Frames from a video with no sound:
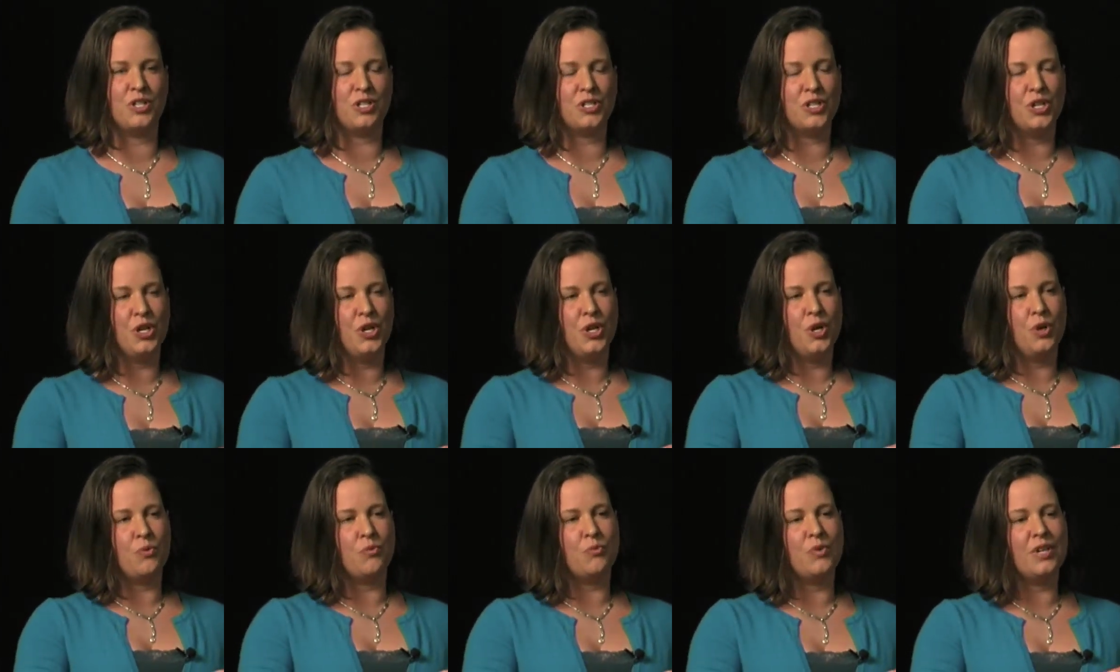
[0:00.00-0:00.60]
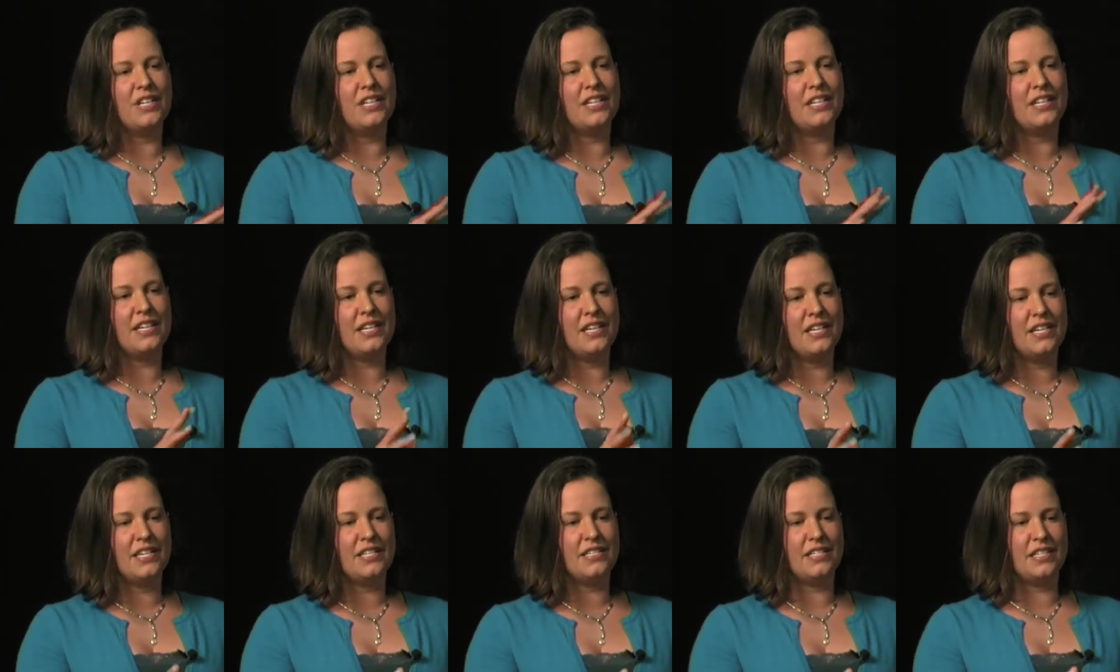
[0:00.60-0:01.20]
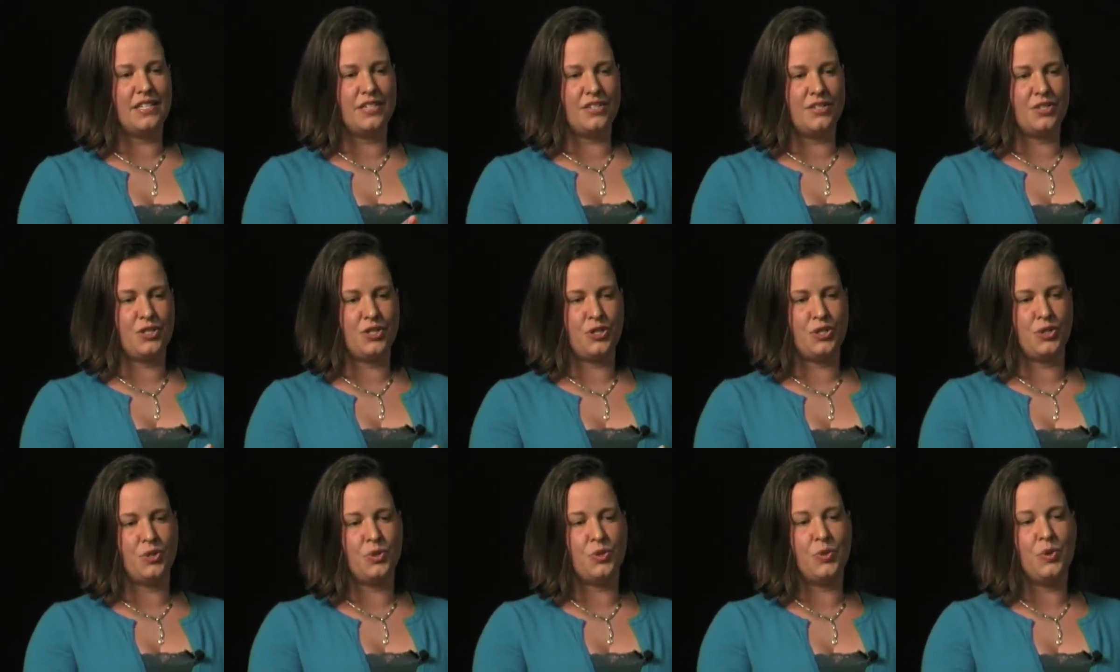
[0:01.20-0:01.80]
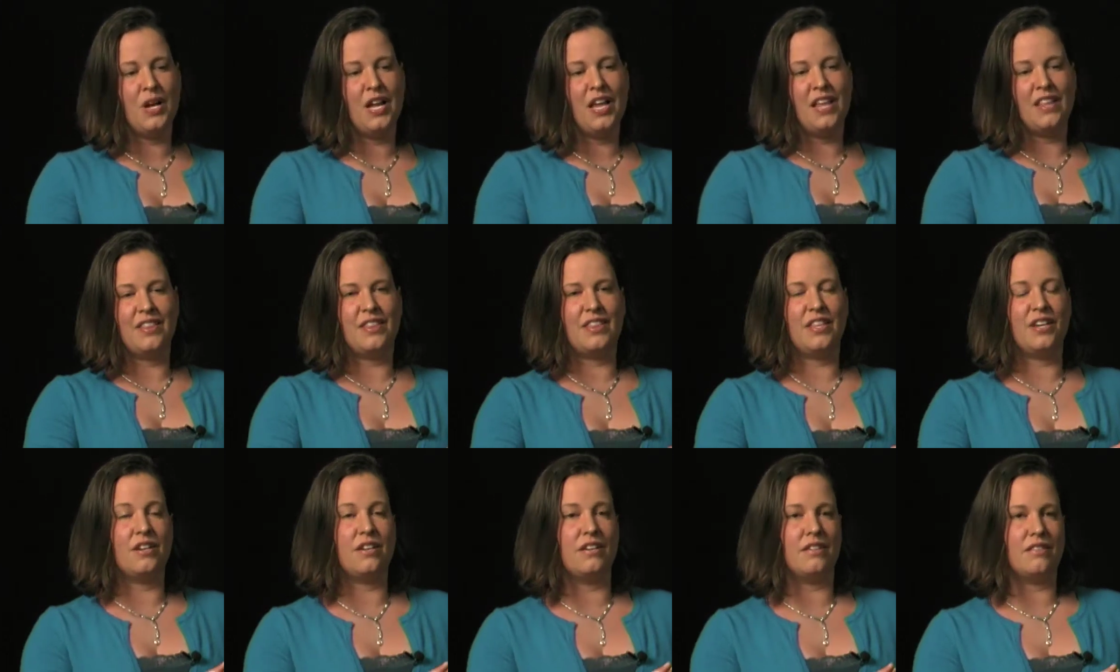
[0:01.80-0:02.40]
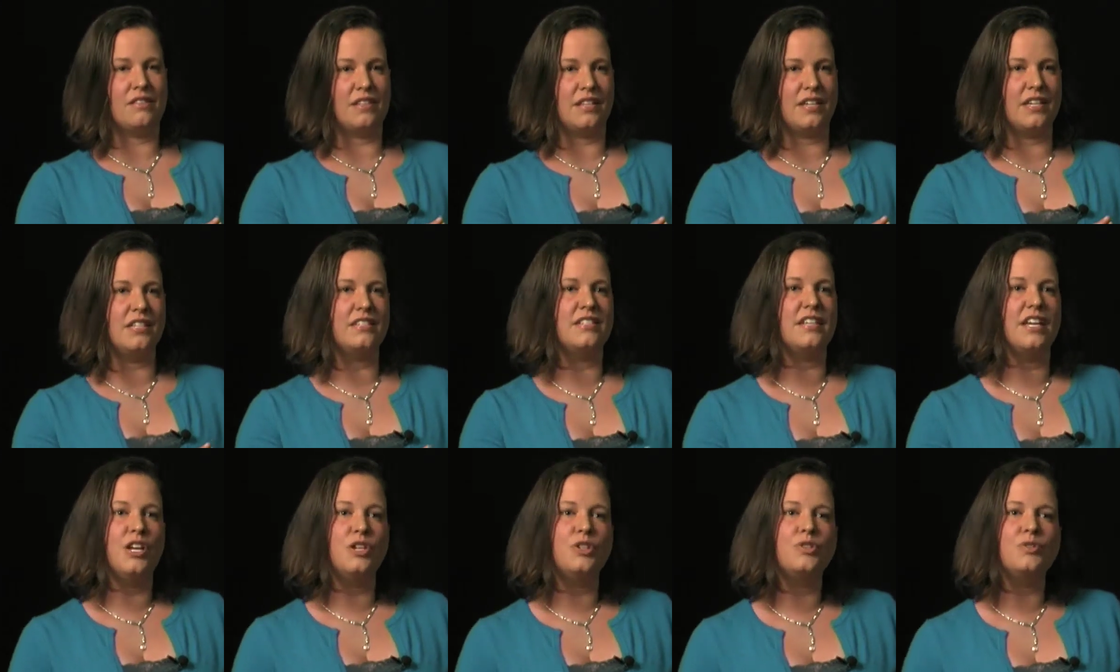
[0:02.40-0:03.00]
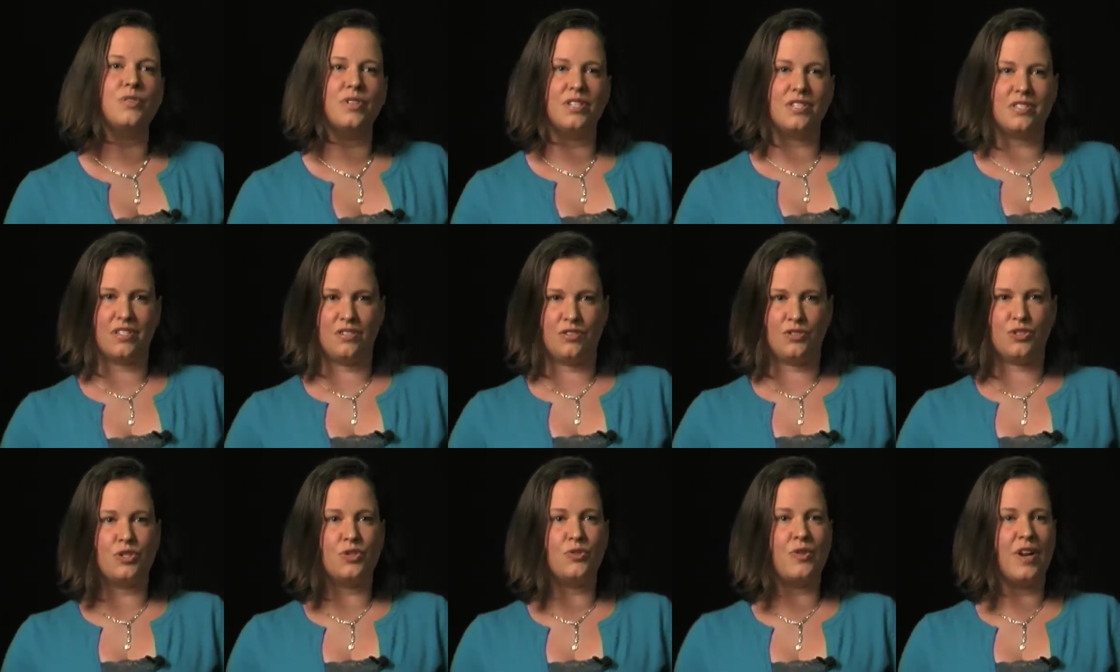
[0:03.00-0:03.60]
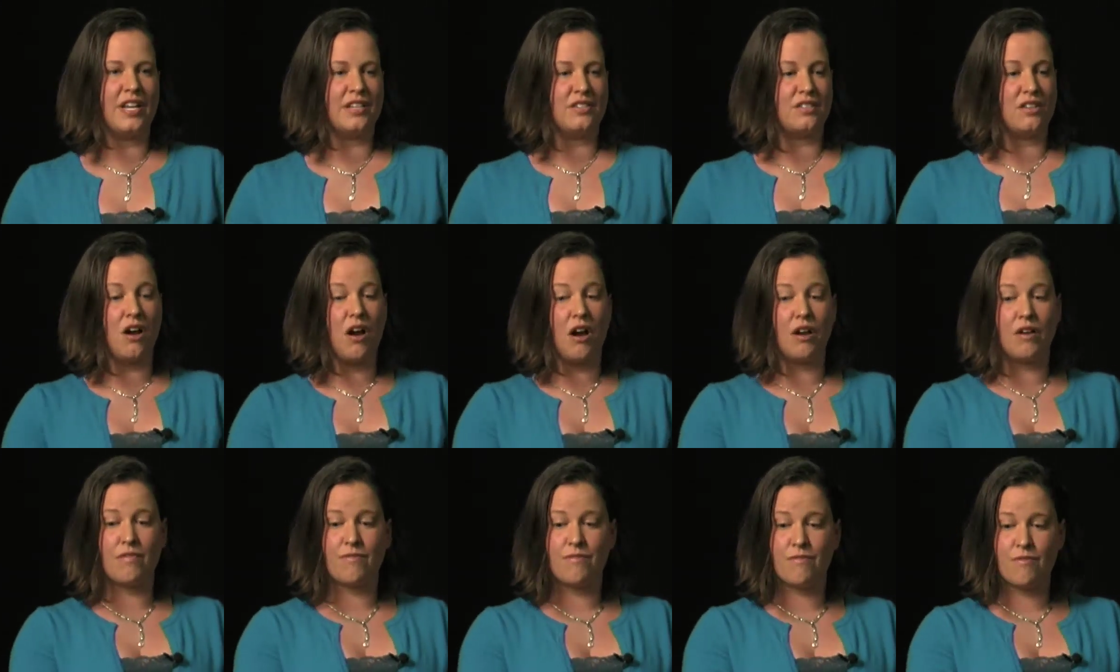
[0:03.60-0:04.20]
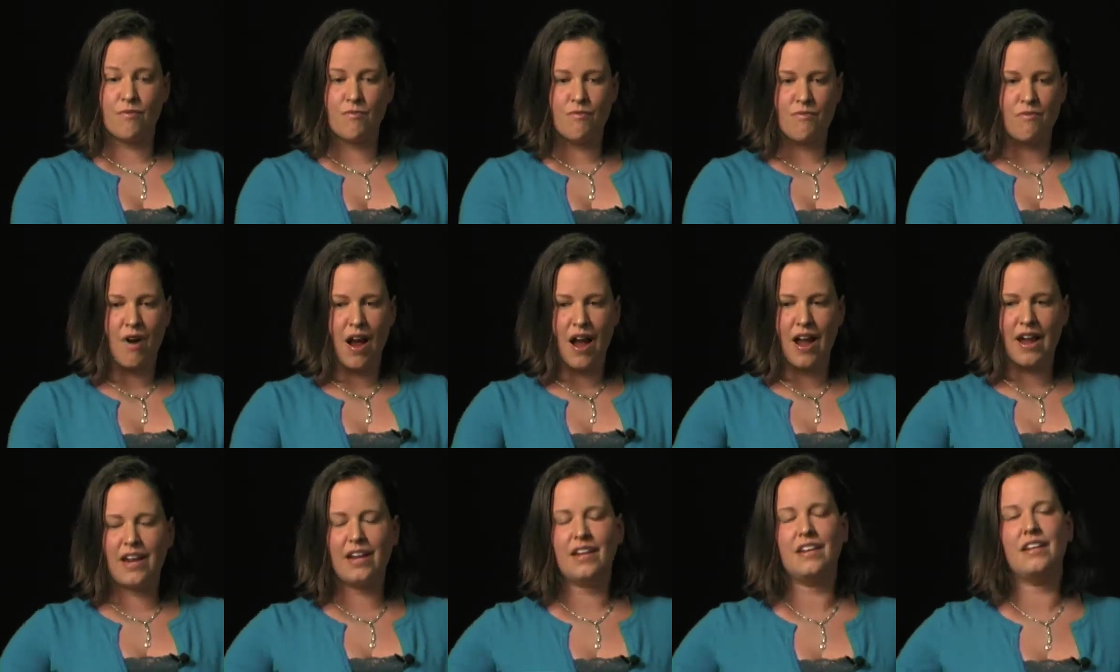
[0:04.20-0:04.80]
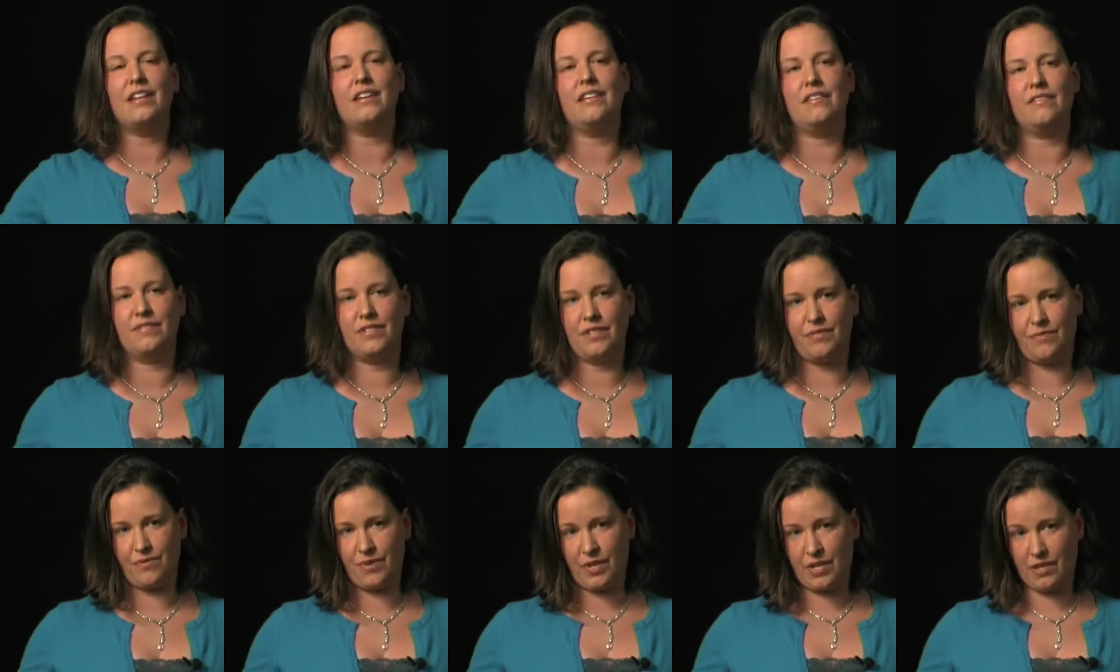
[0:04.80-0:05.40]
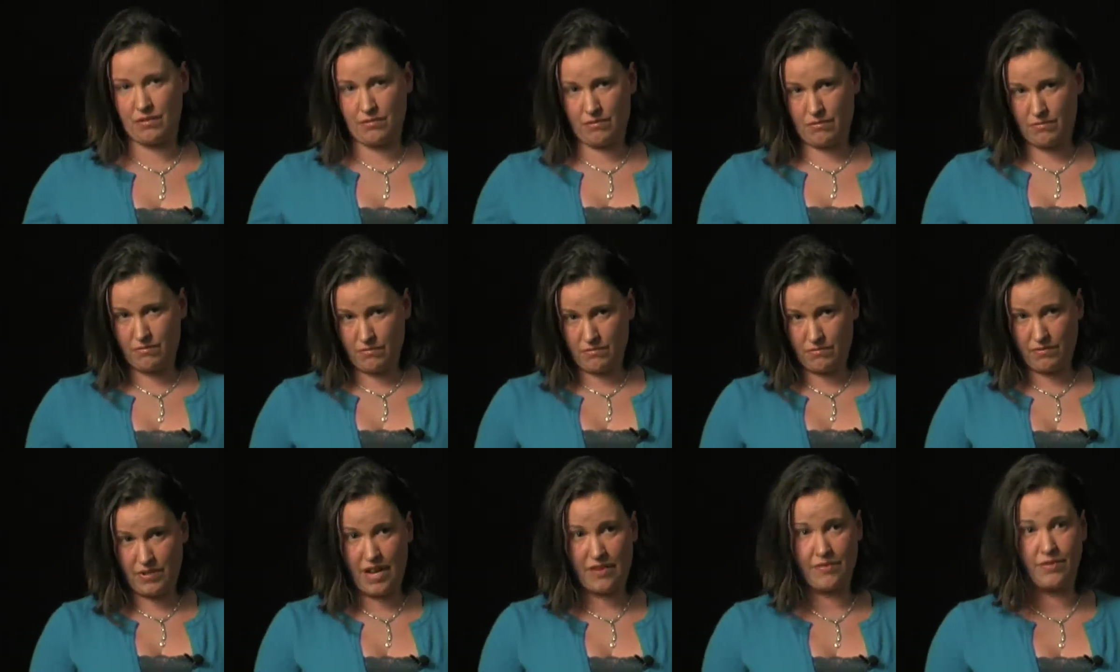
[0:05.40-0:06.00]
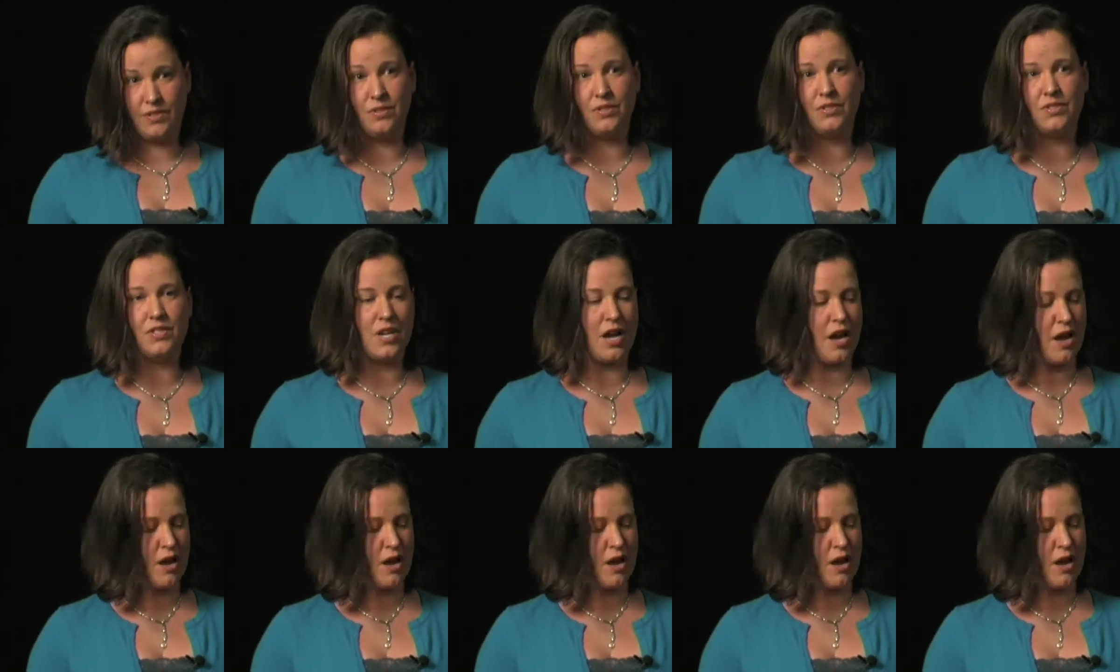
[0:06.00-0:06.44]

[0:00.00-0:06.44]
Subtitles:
which really keys into the kids' interests and strengths on a variety of different levels.